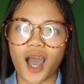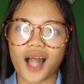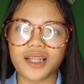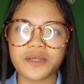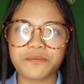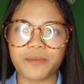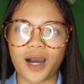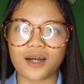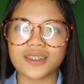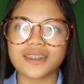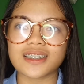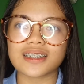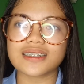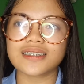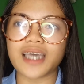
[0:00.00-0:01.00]
all about
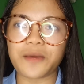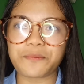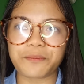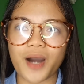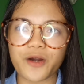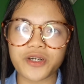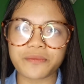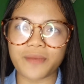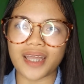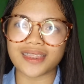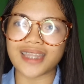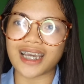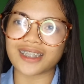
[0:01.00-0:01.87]
the empowerment